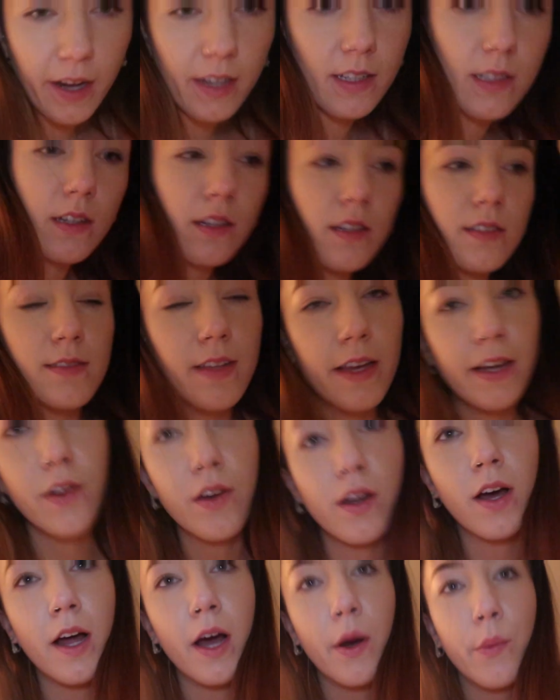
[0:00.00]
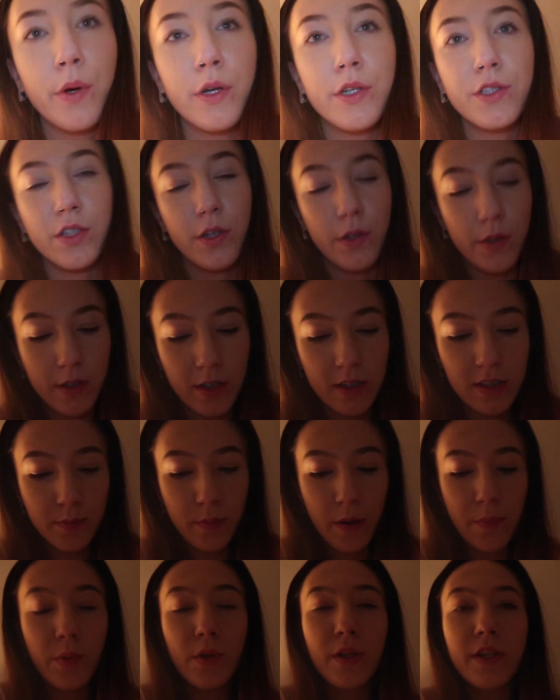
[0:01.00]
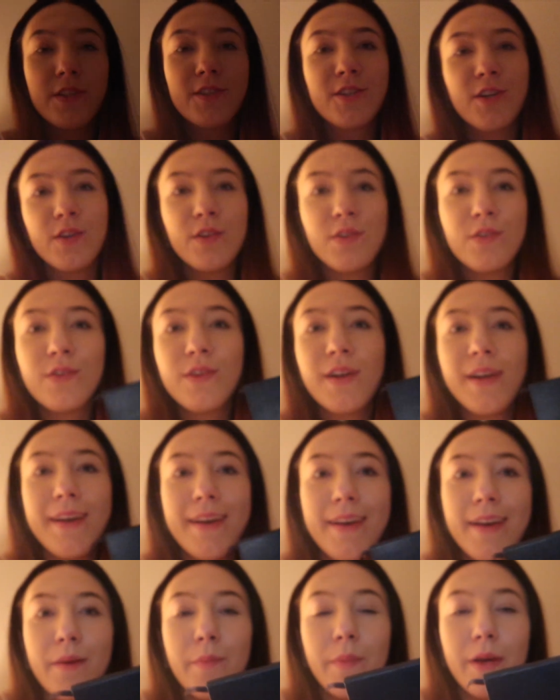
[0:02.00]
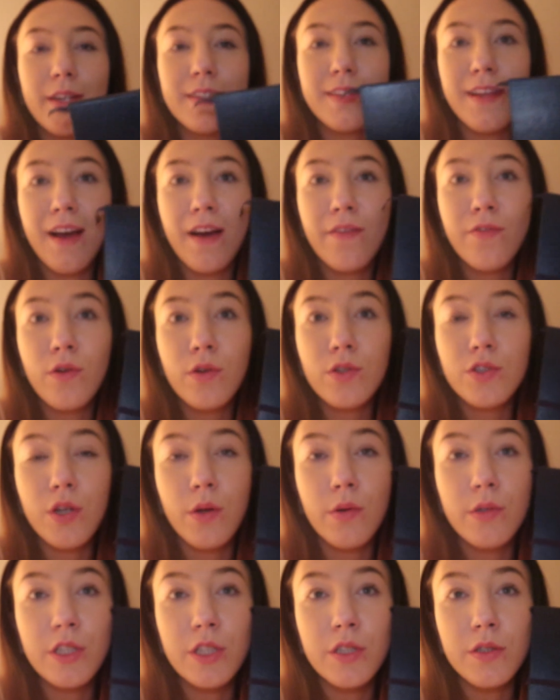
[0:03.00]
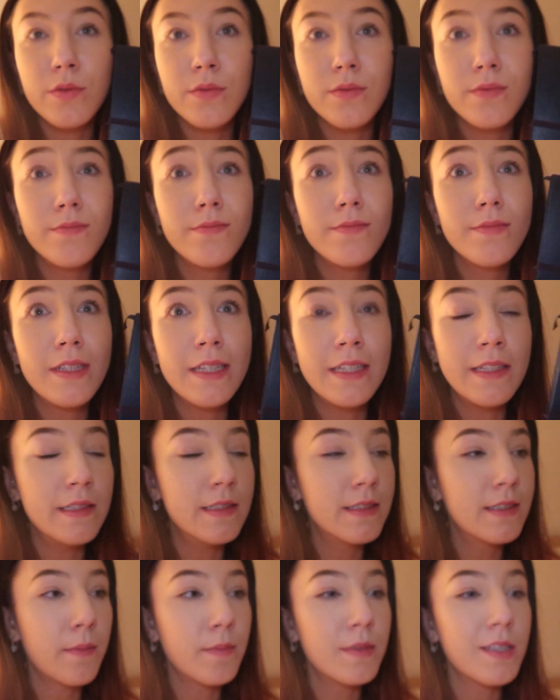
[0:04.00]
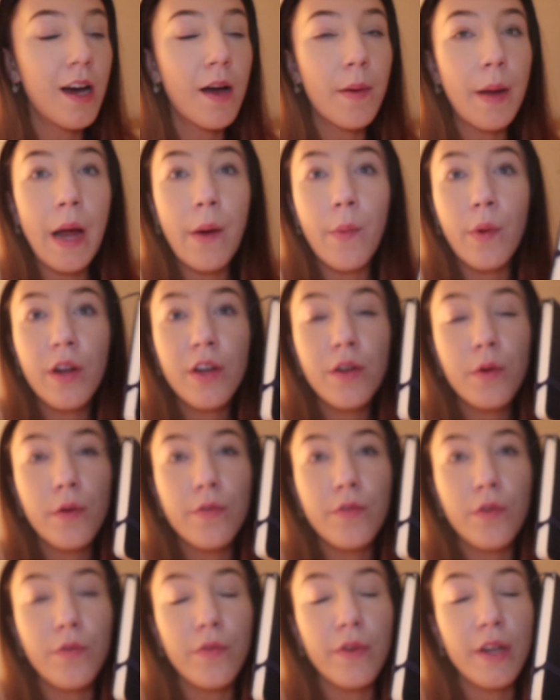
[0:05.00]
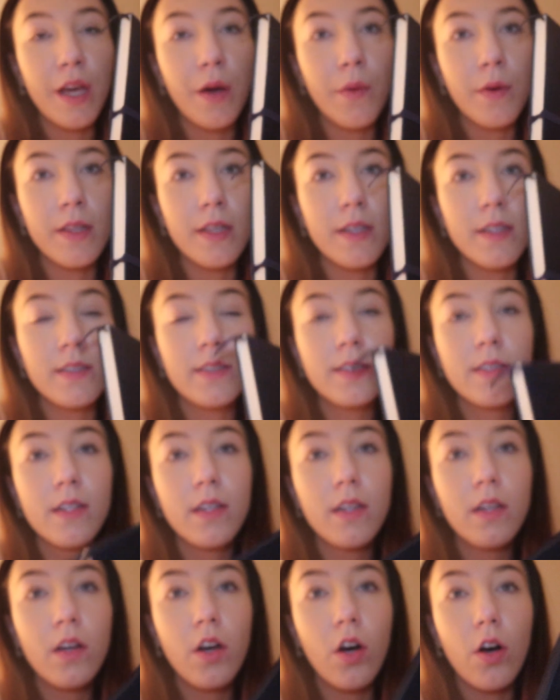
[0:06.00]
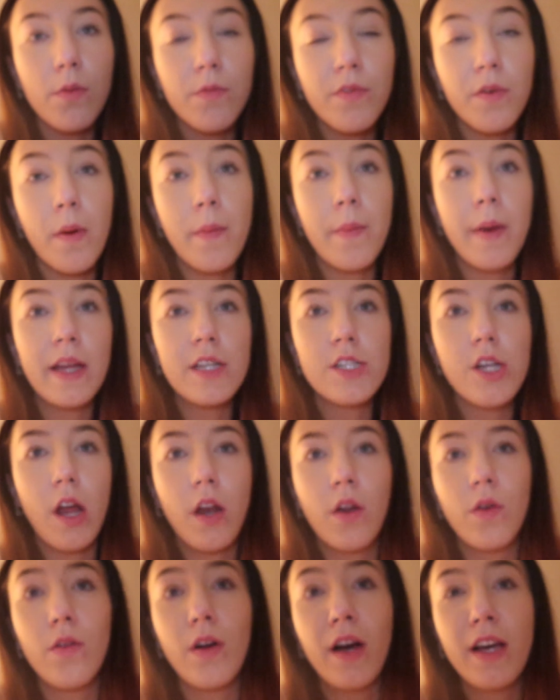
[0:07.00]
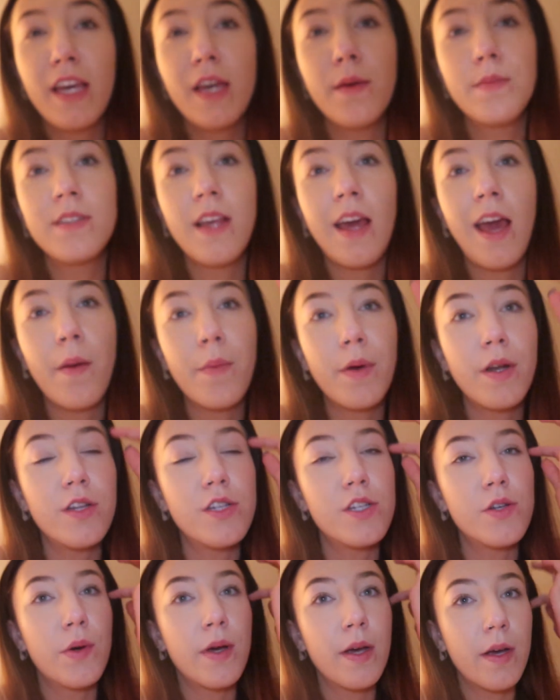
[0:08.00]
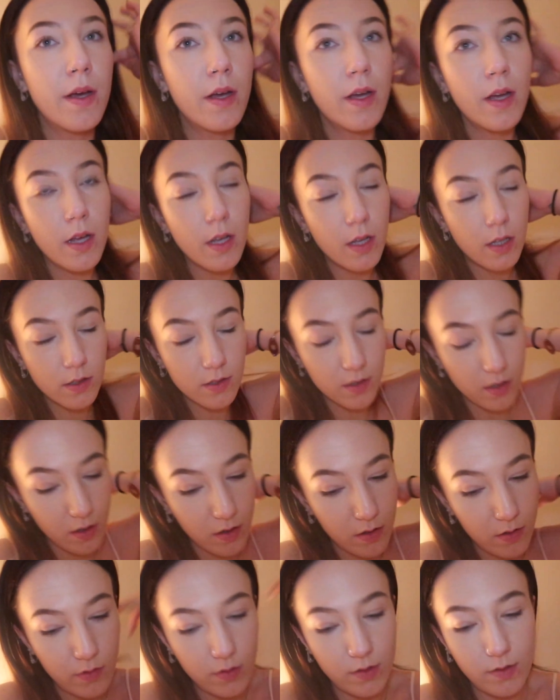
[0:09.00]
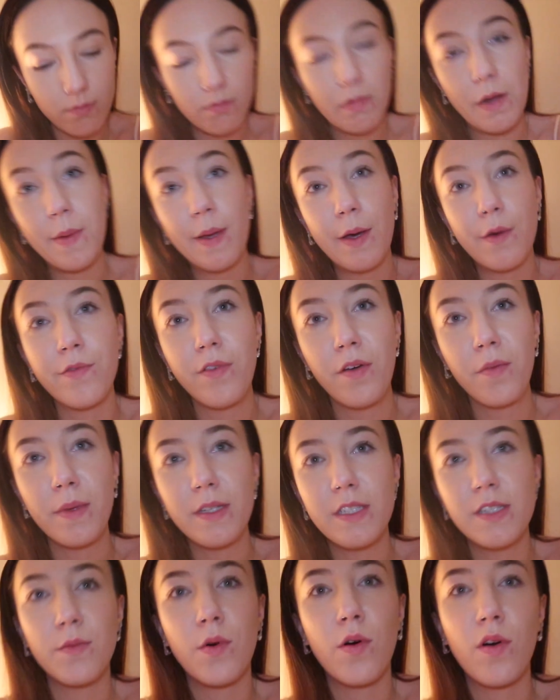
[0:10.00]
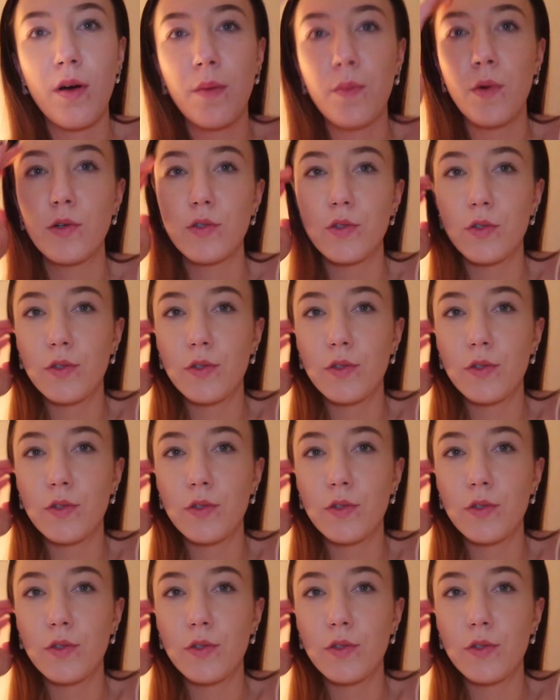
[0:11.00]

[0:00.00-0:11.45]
I say goodnight, I wanna show you guys my bullet journal because I have not showed you in some time. I wanna do a full video on this for my main channel. I keep saying I'm gonna do it, so maybe I'll film it tomorrow, I'm not